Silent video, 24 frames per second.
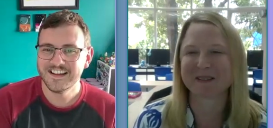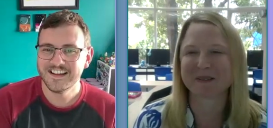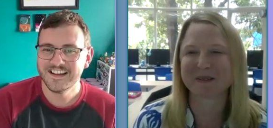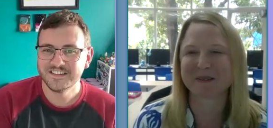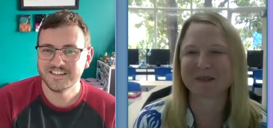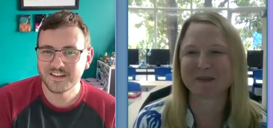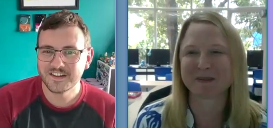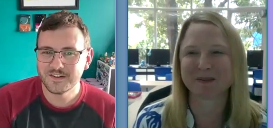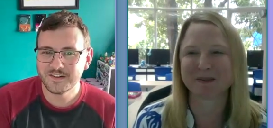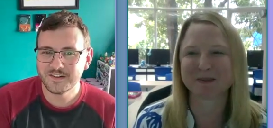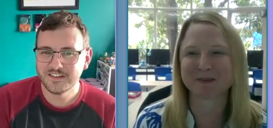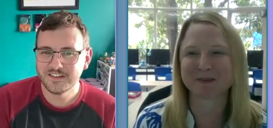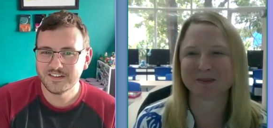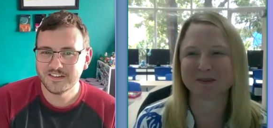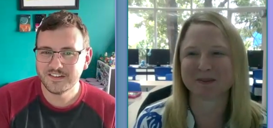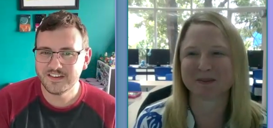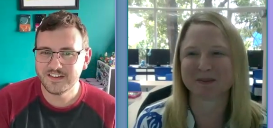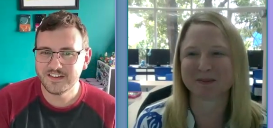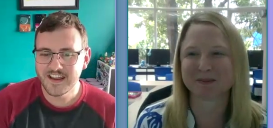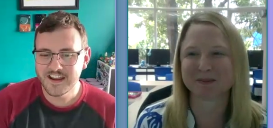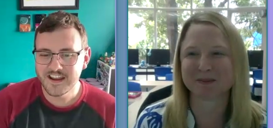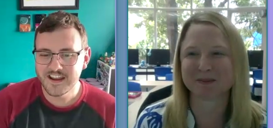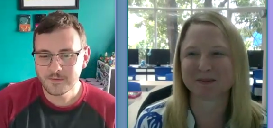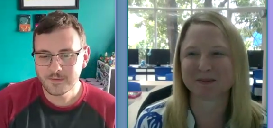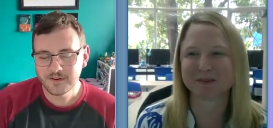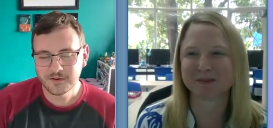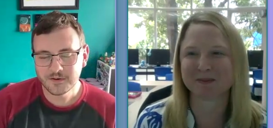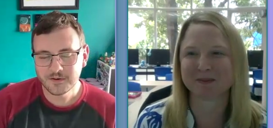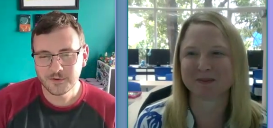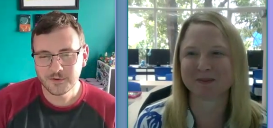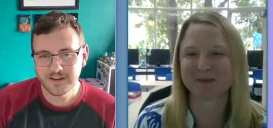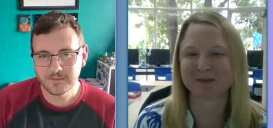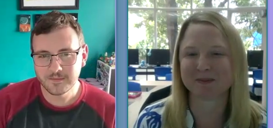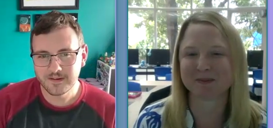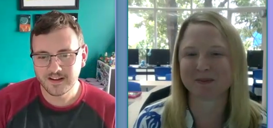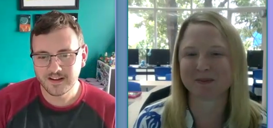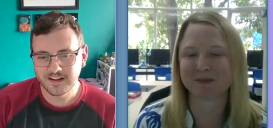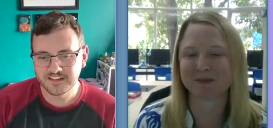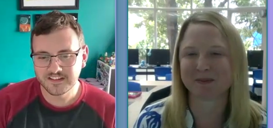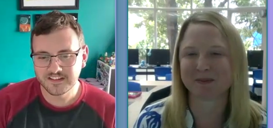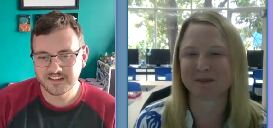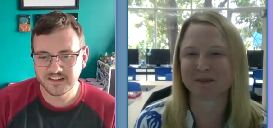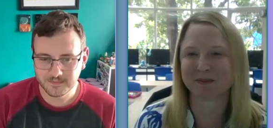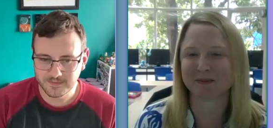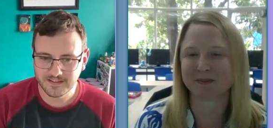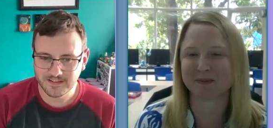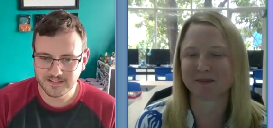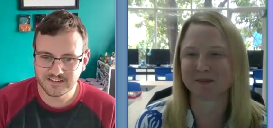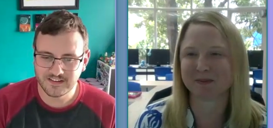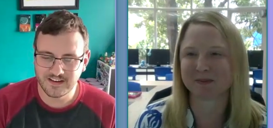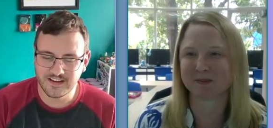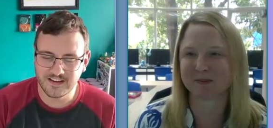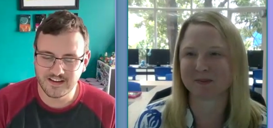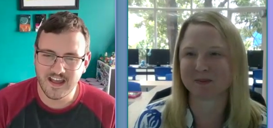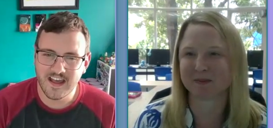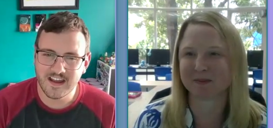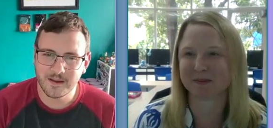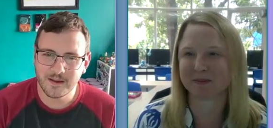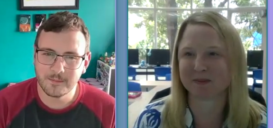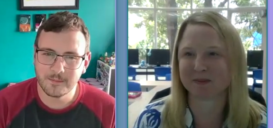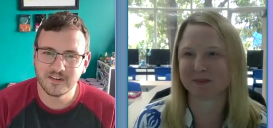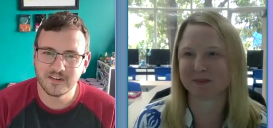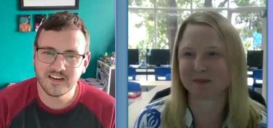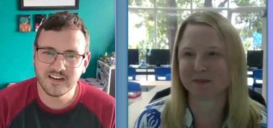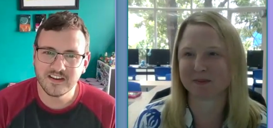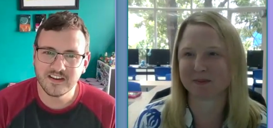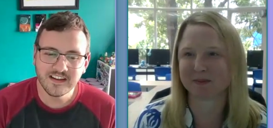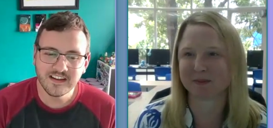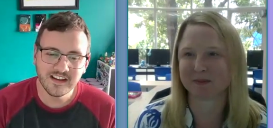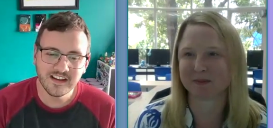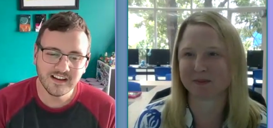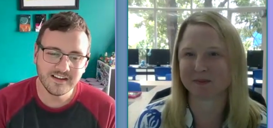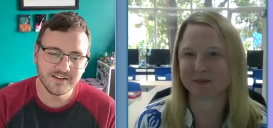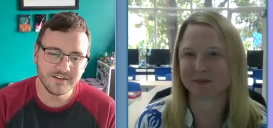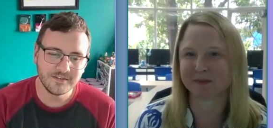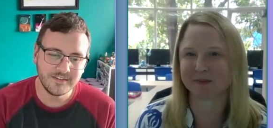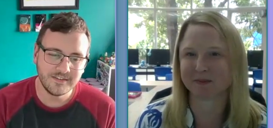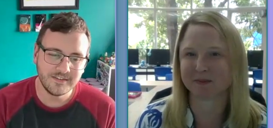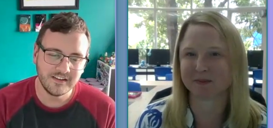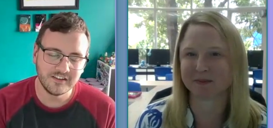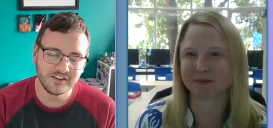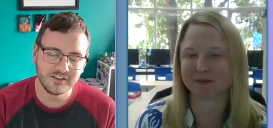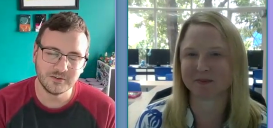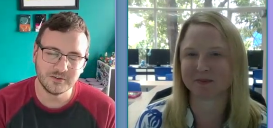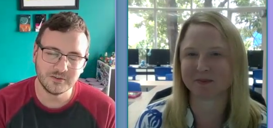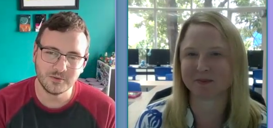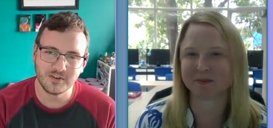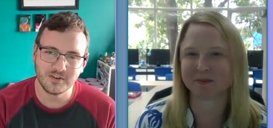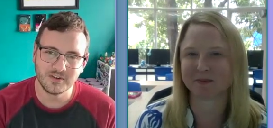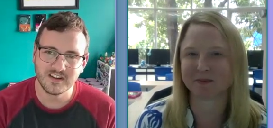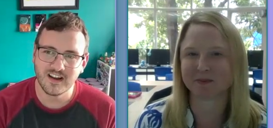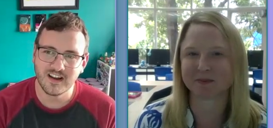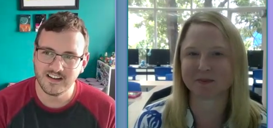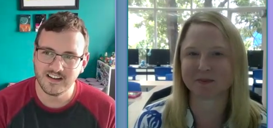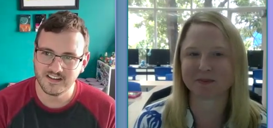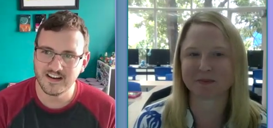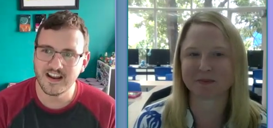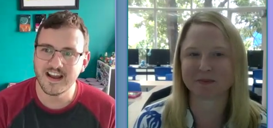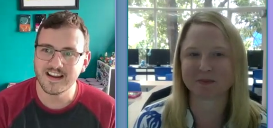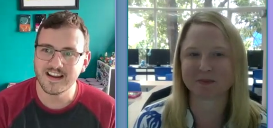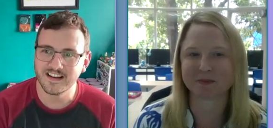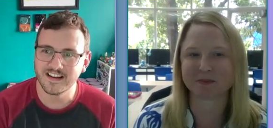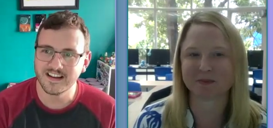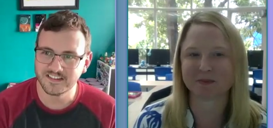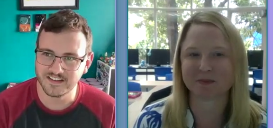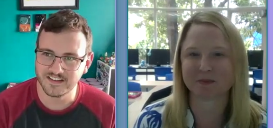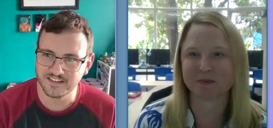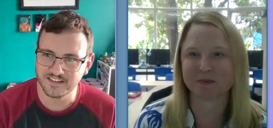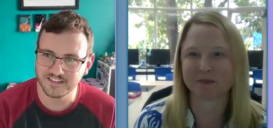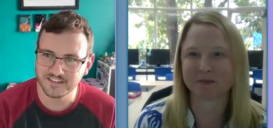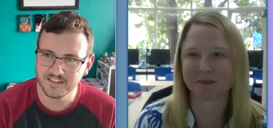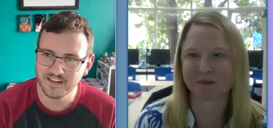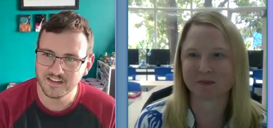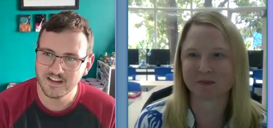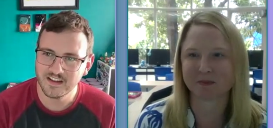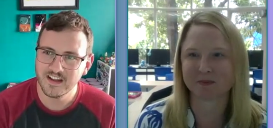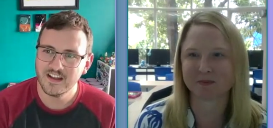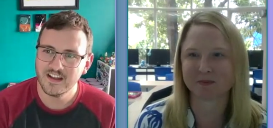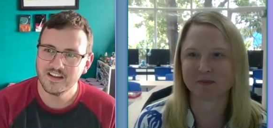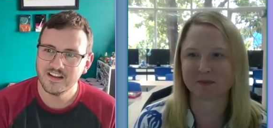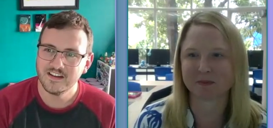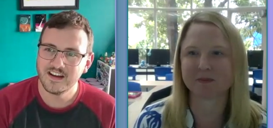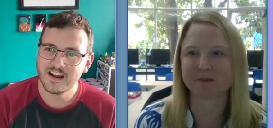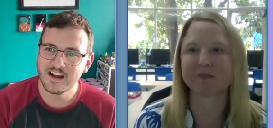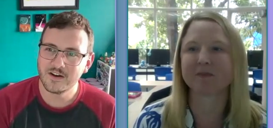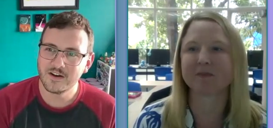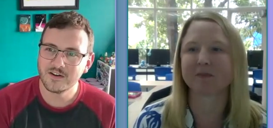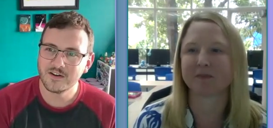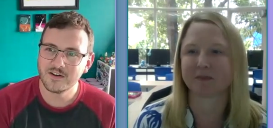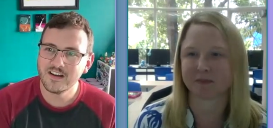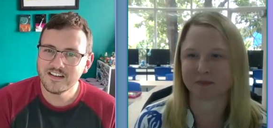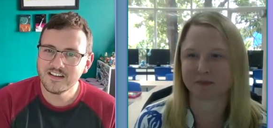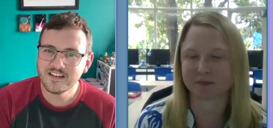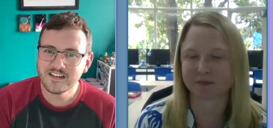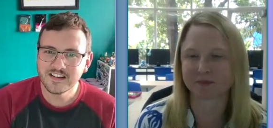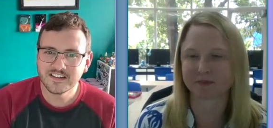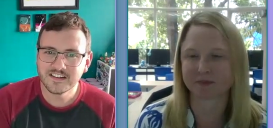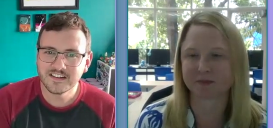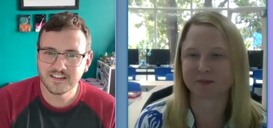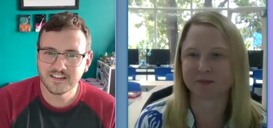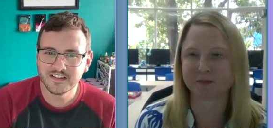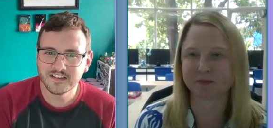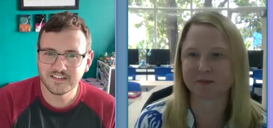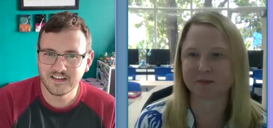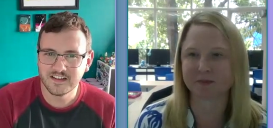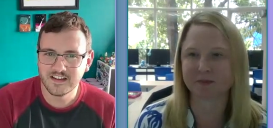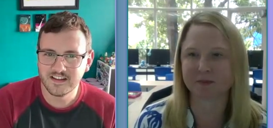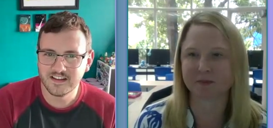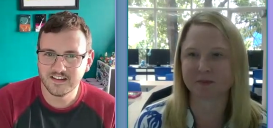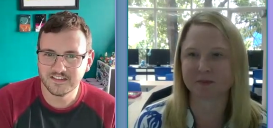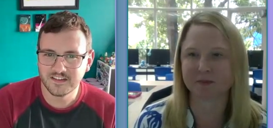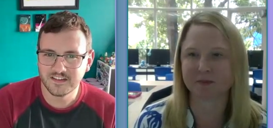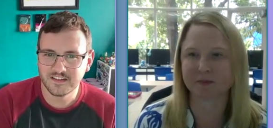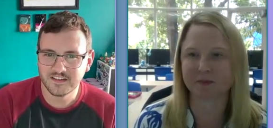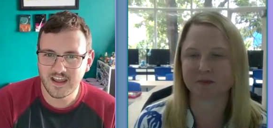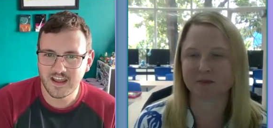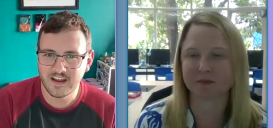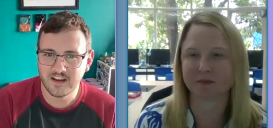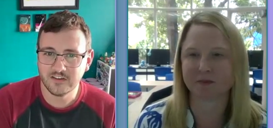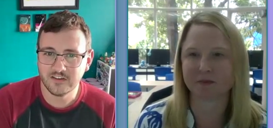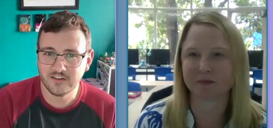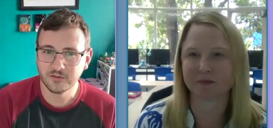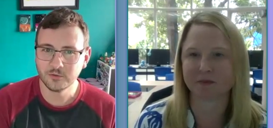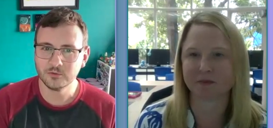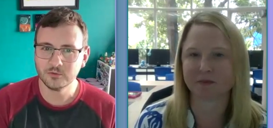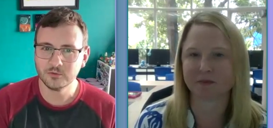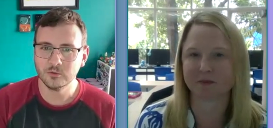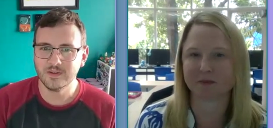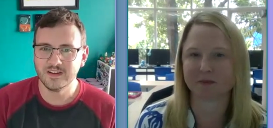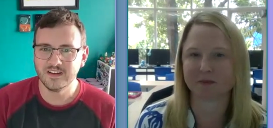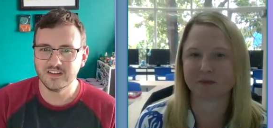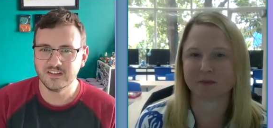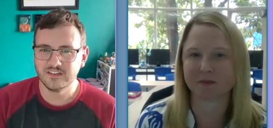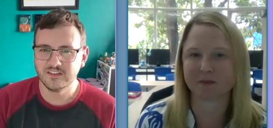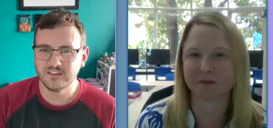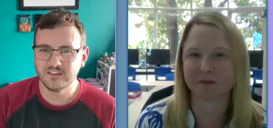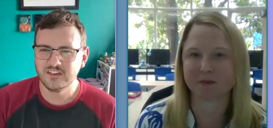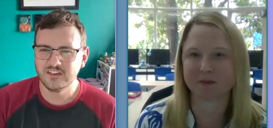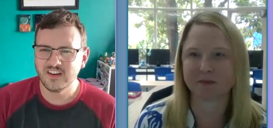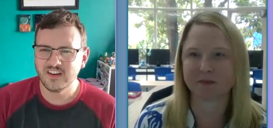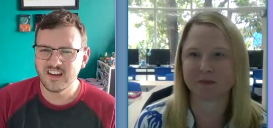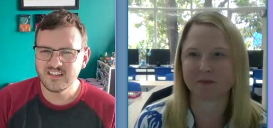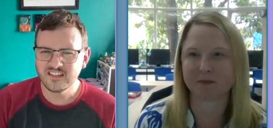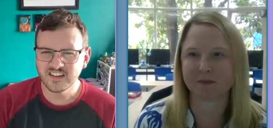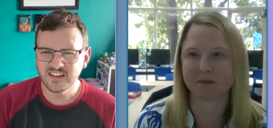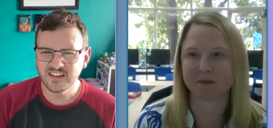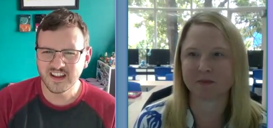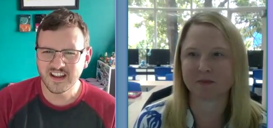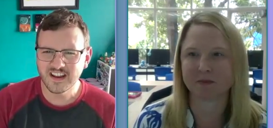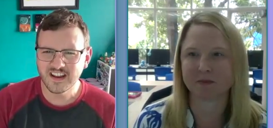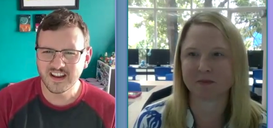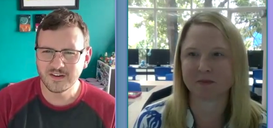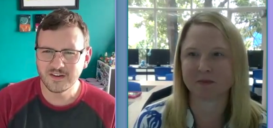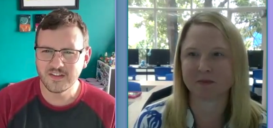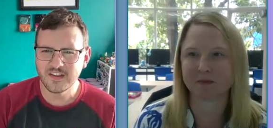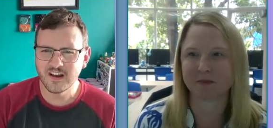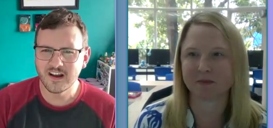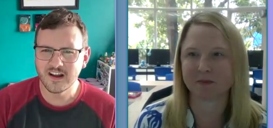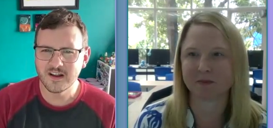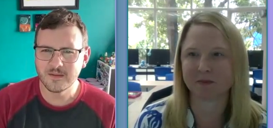Speaker 1: so today we're talking about accessibility and in particular a feature called guided access. Now, guided access is a tool which changes how the